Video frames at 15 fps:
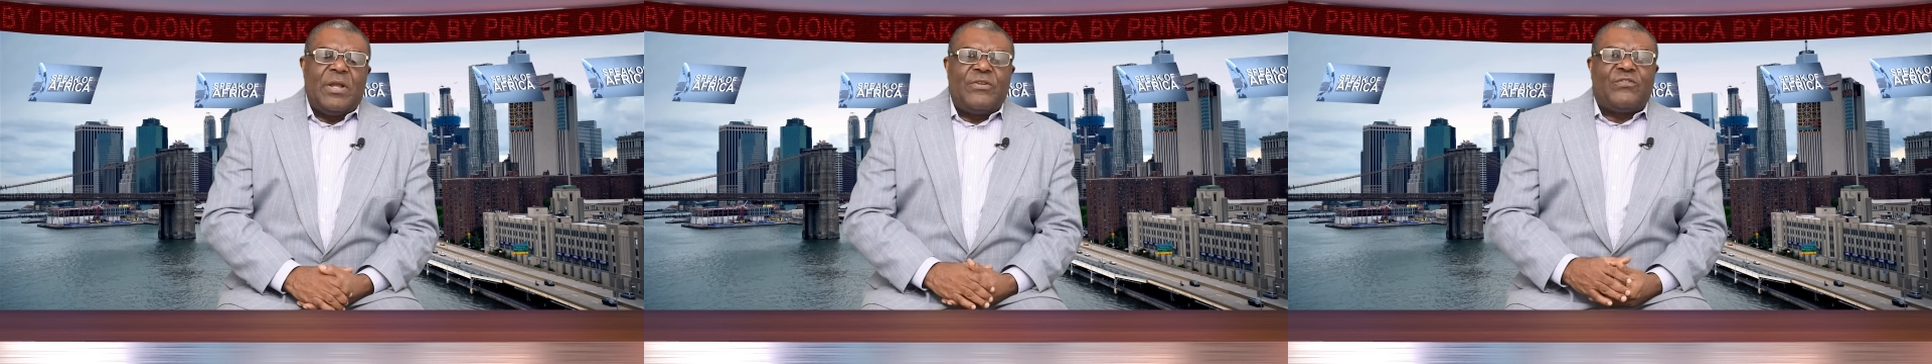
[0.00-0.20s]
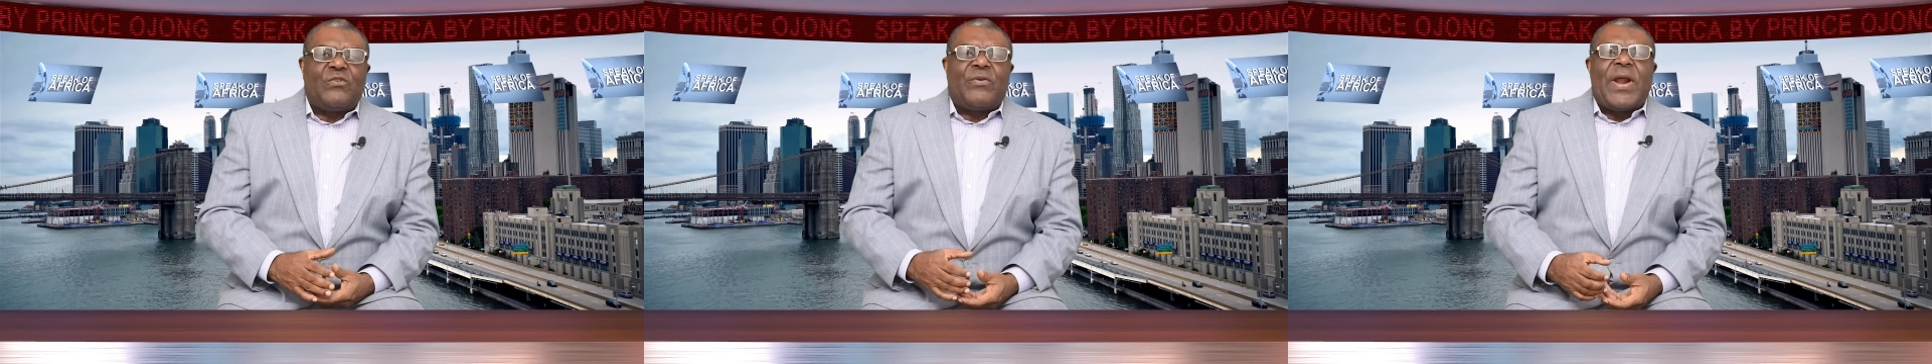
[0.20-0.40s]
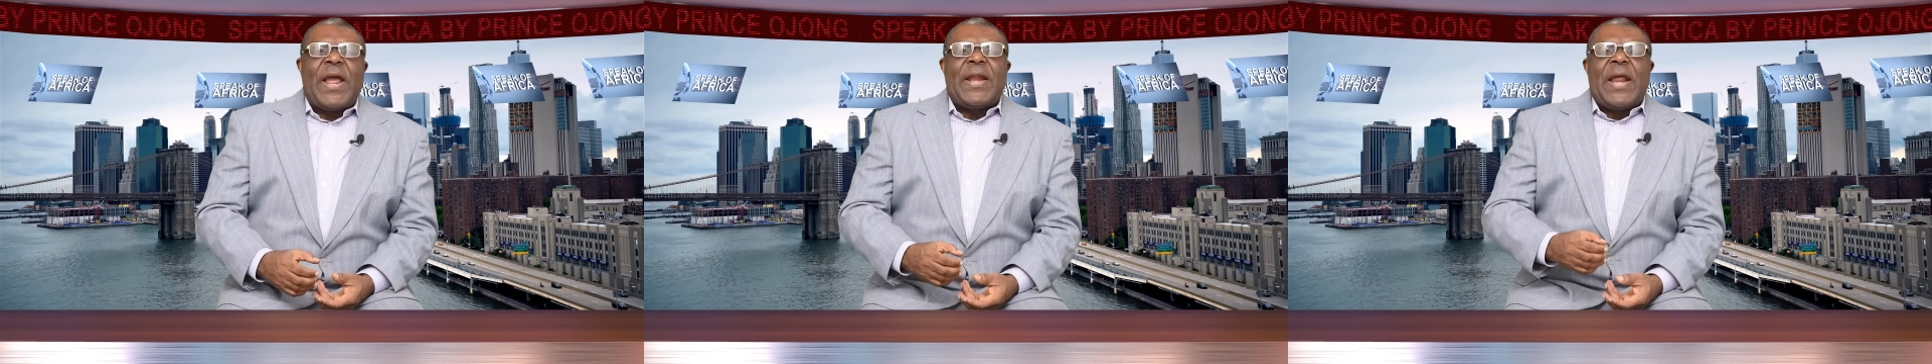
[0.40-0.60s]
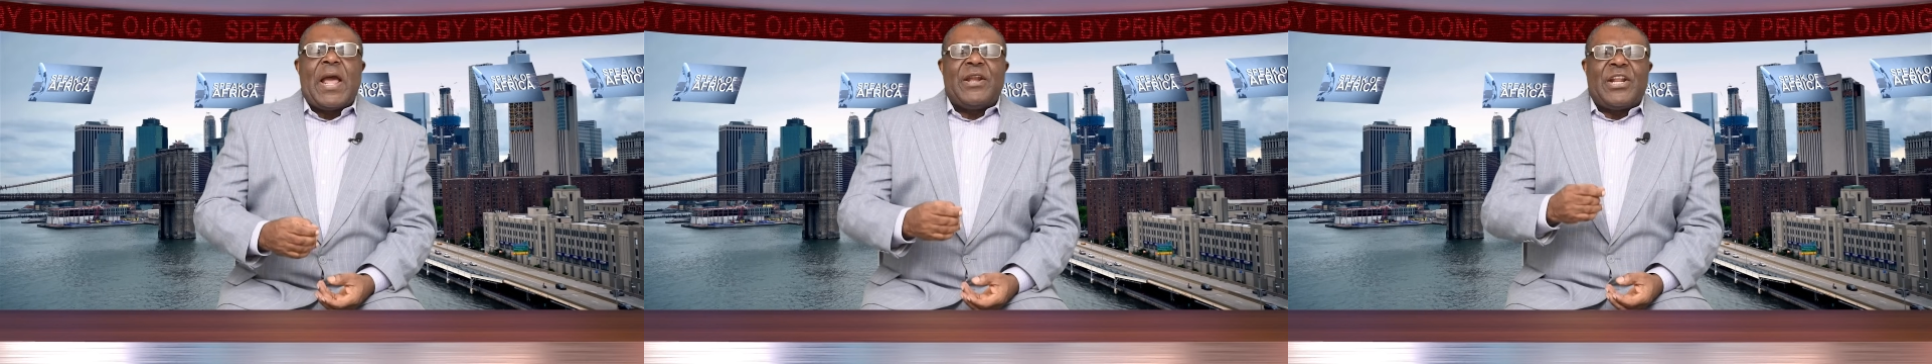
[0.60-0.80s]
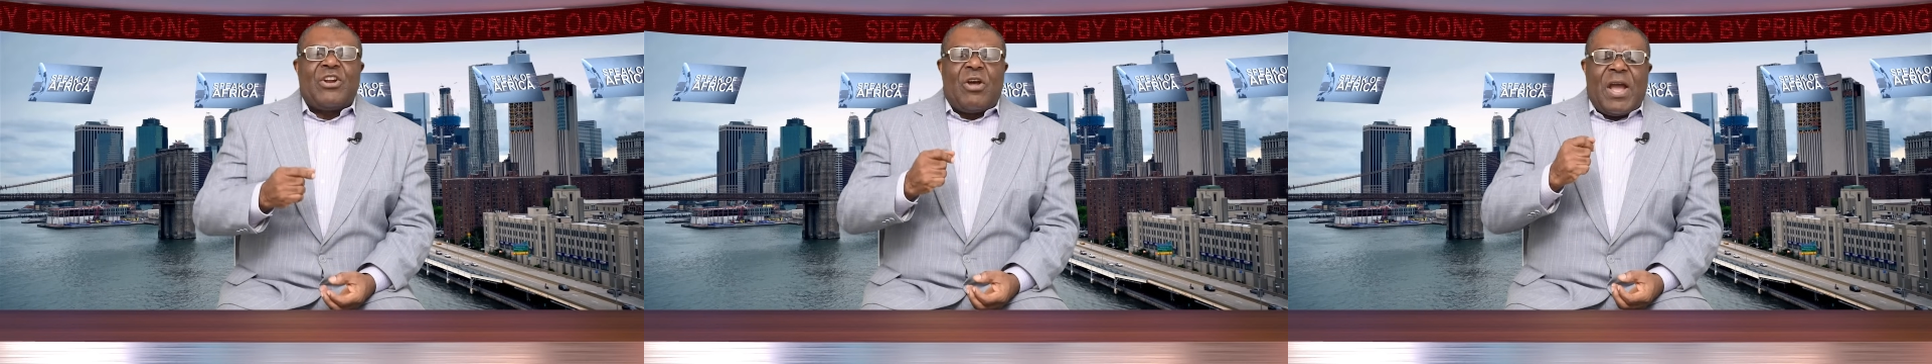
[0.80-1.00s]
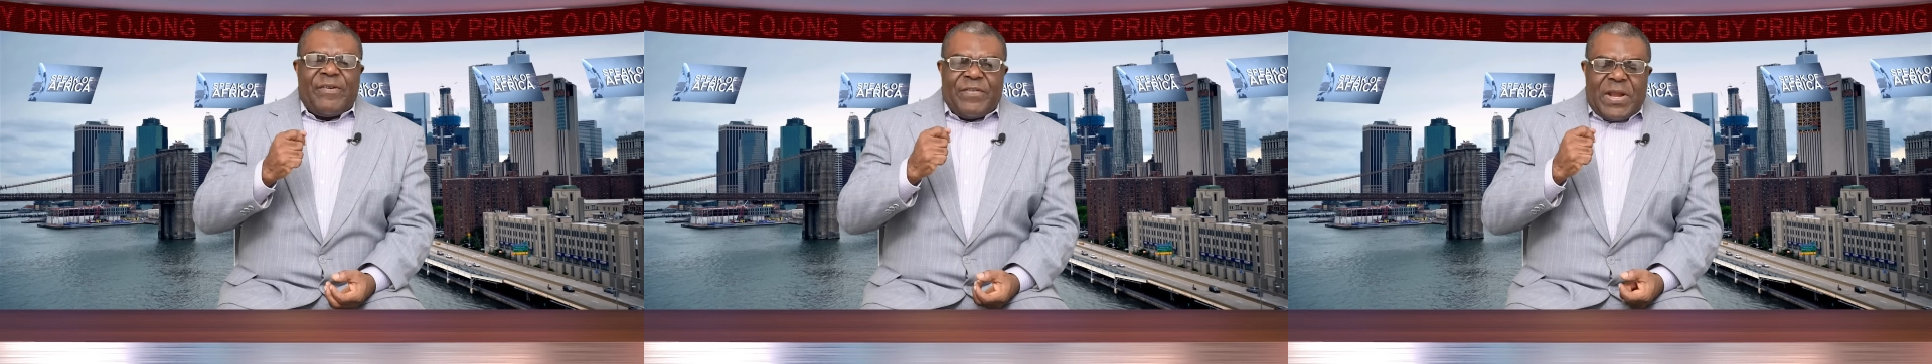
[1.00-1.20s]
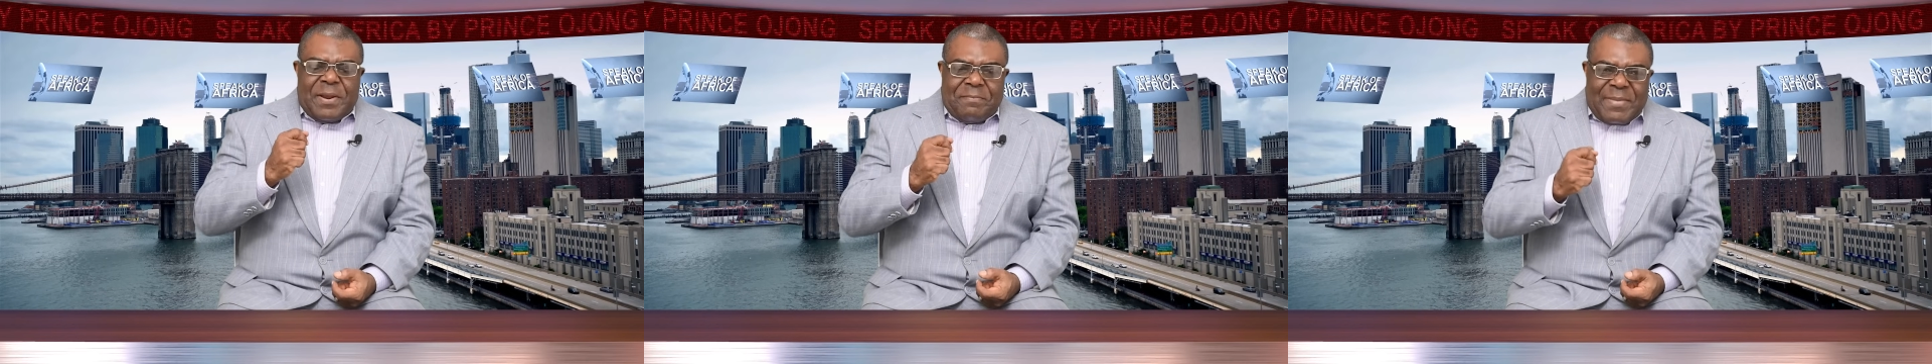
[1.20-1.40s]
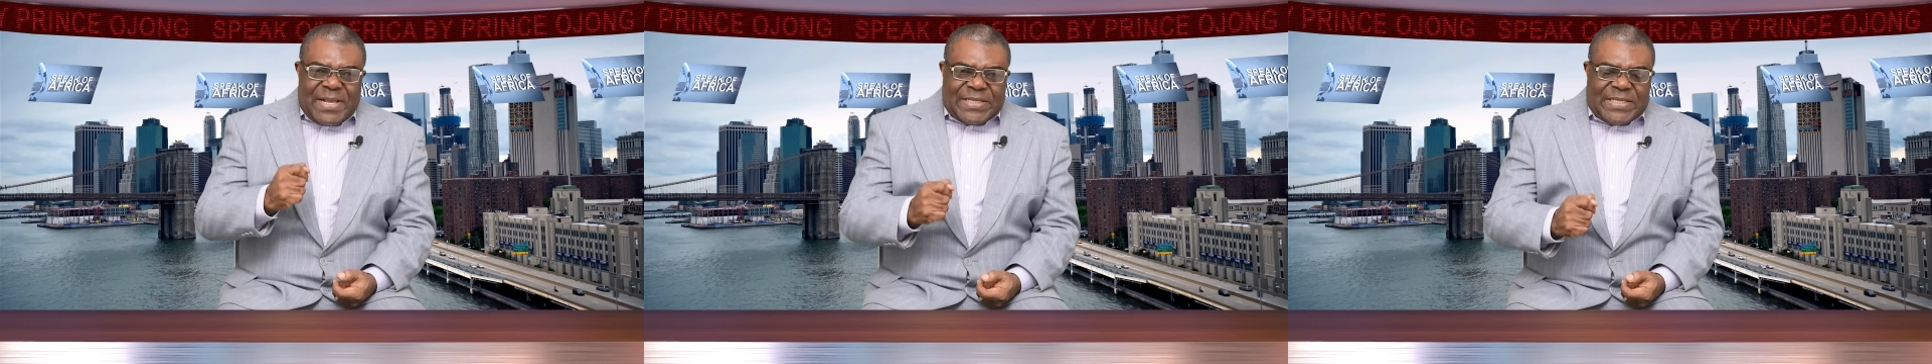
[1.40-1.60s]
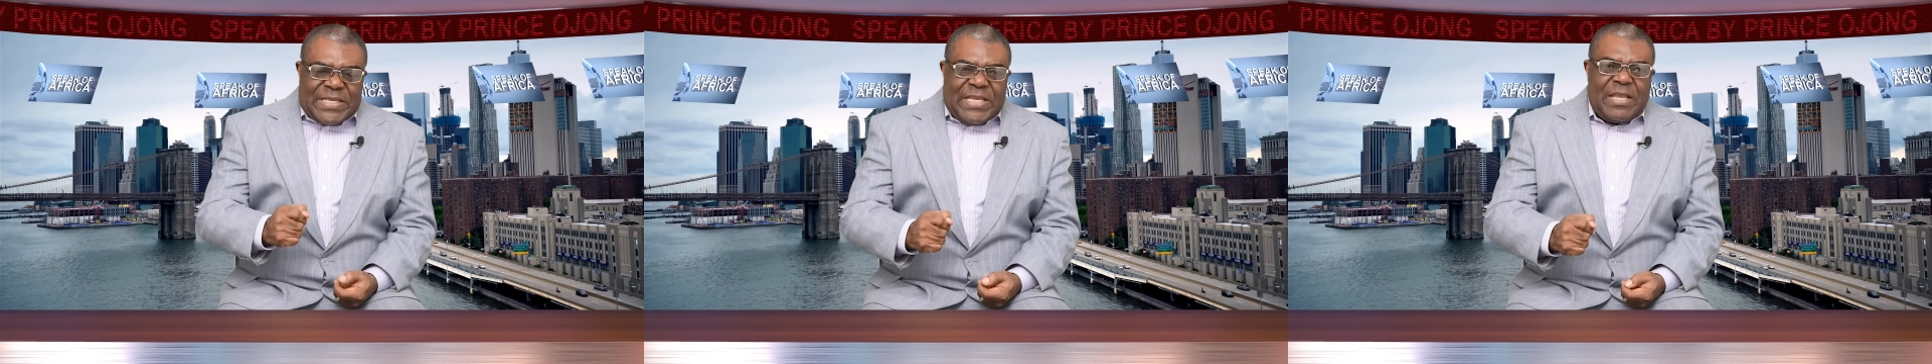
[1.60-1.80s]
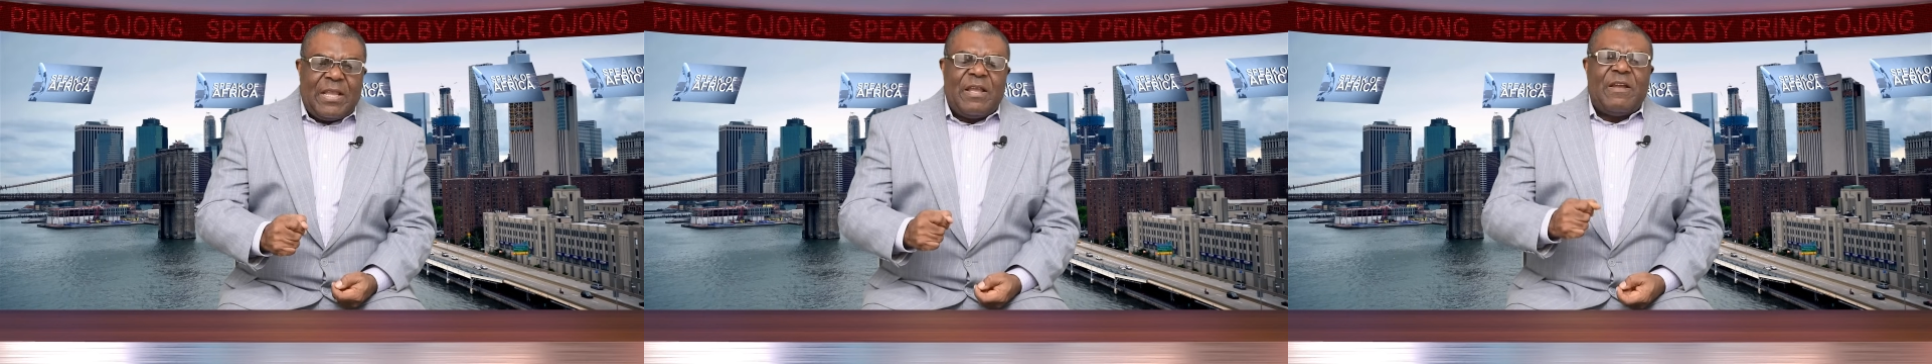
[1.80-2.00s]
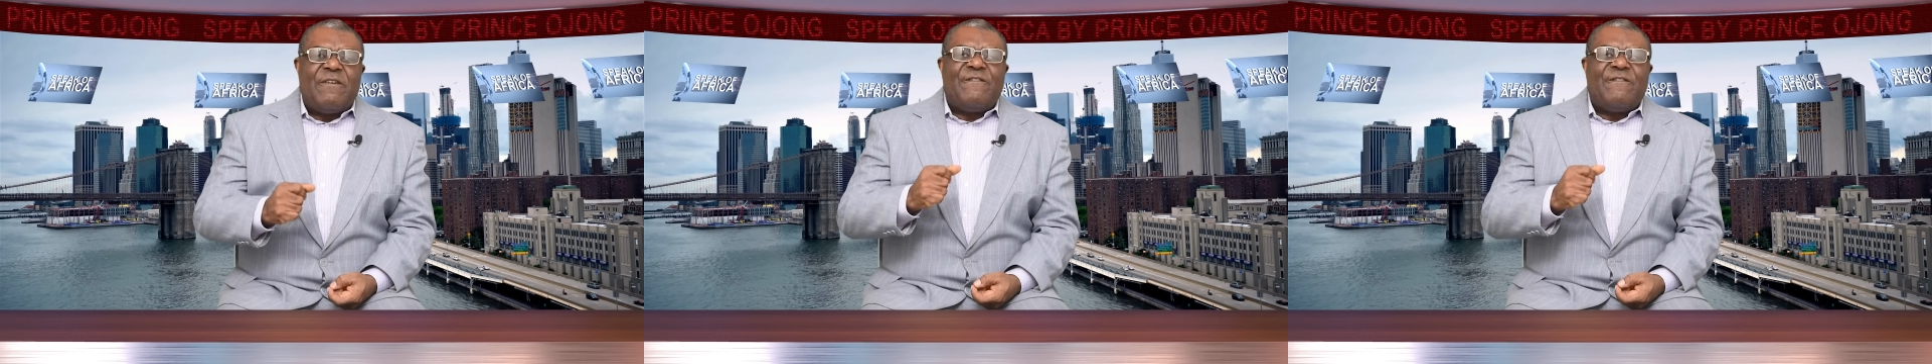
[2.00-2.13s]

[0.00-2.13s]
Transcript: So right now, they don't have any mercy